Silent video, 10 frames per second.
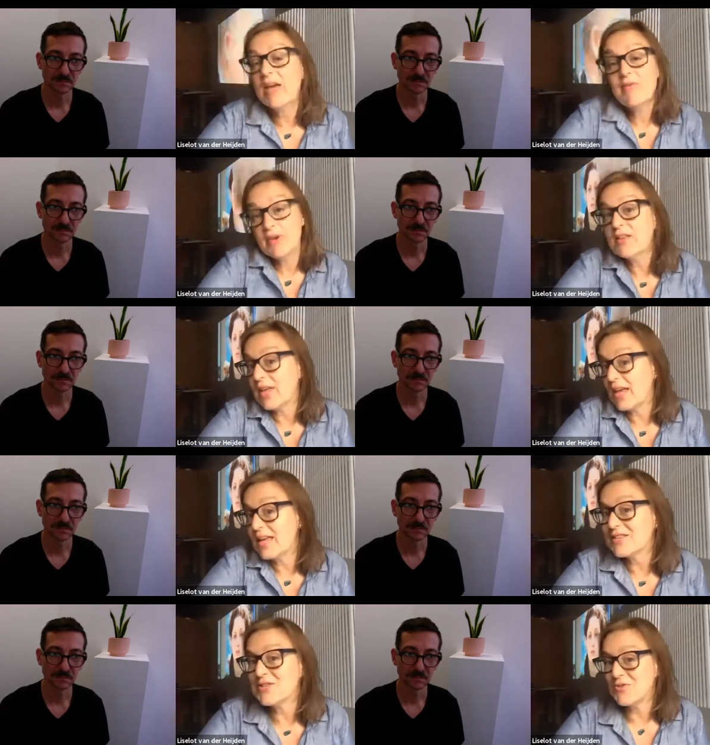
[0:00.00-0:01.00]
Speaker 1: having it
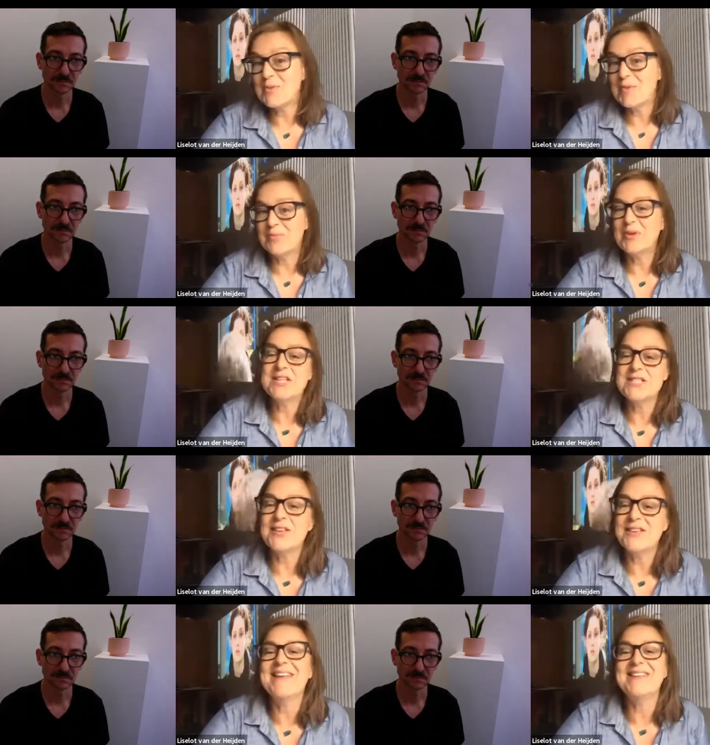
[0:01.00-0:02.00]
as a streaming, but
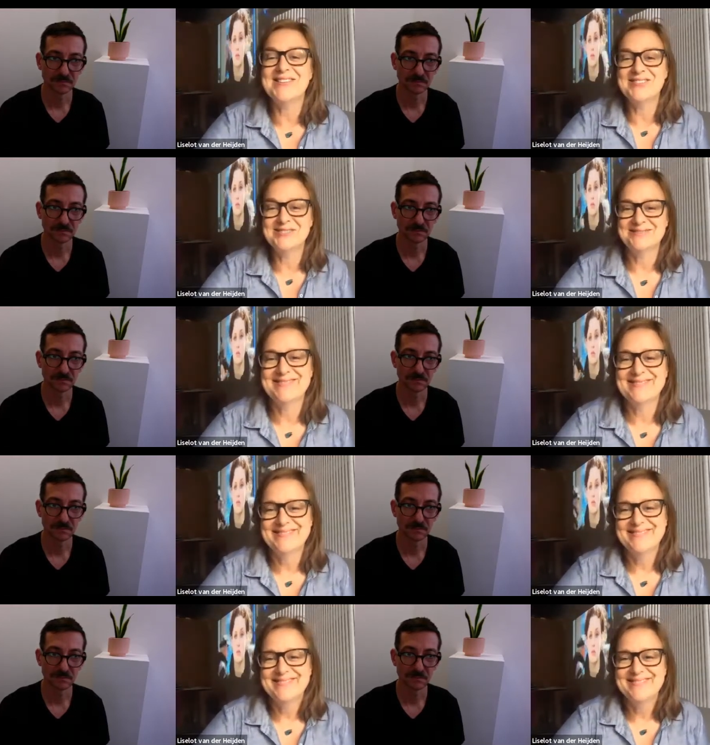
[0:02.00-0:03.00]
it's not ideal.
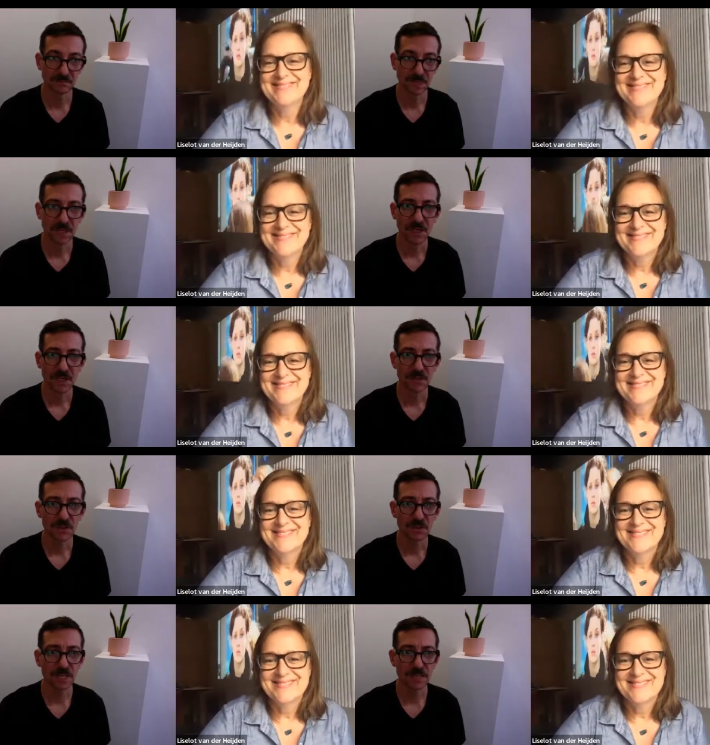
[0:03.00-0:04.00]
Speaker 2: So
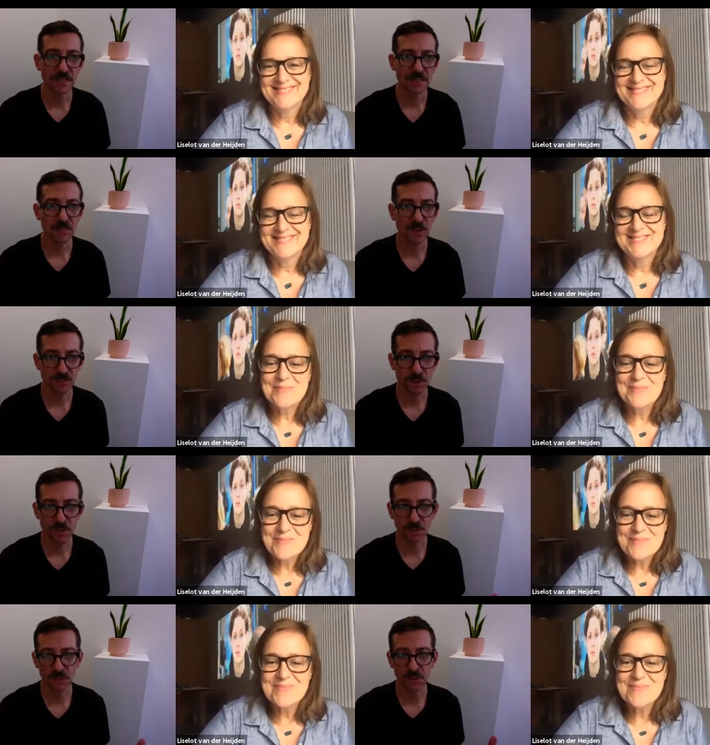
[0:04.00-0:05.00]
last time we
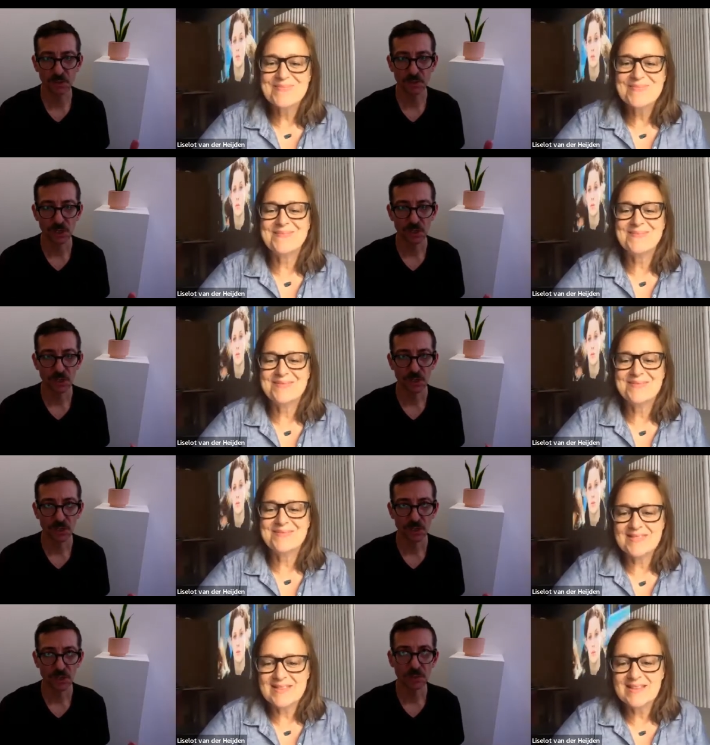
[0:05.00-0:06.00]
spoke, you
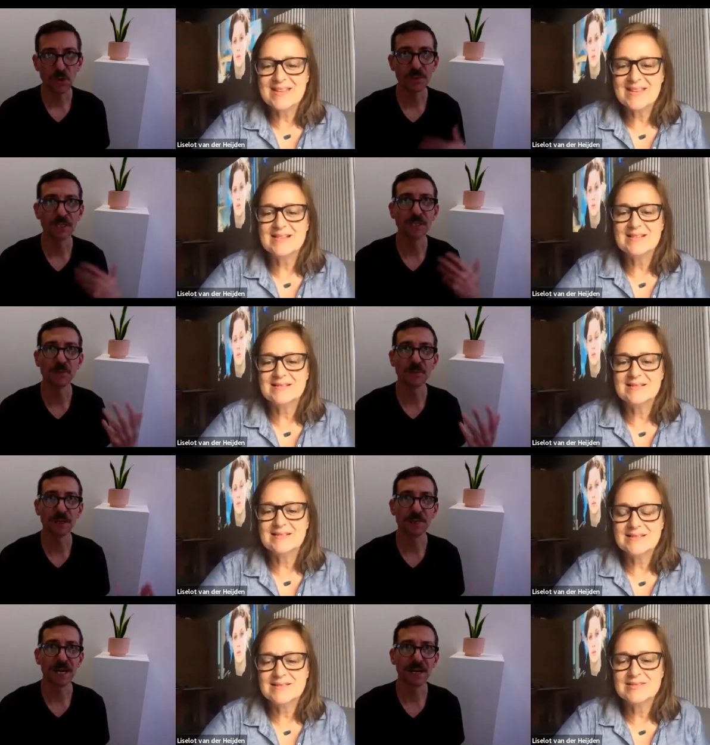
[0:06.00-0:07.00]
told me a little bit
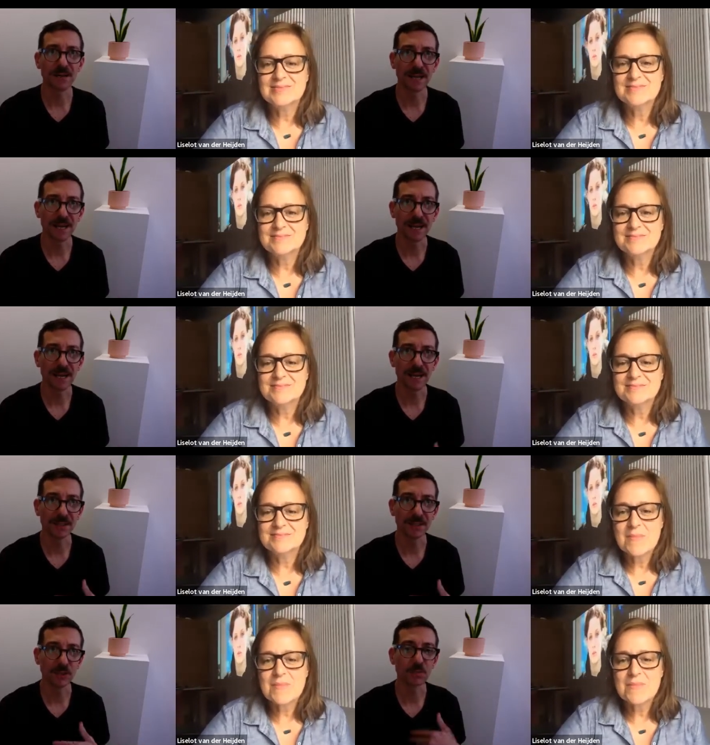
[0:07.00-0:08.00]
about
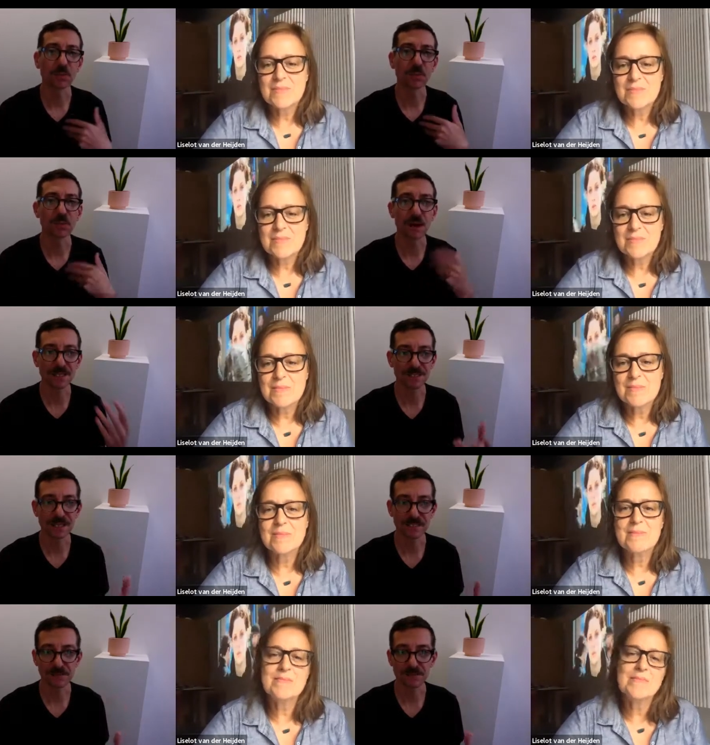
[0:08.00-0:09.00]
your
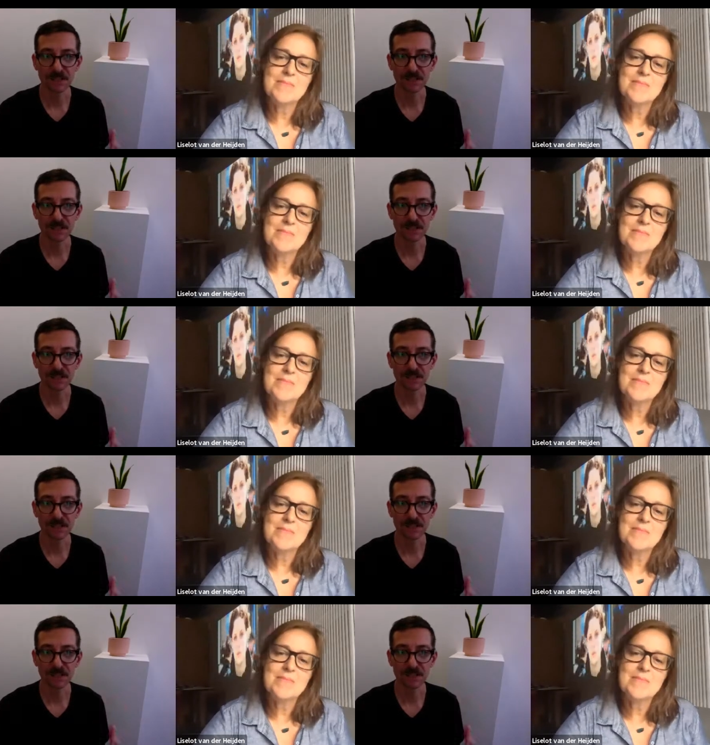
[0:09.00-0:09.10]
process of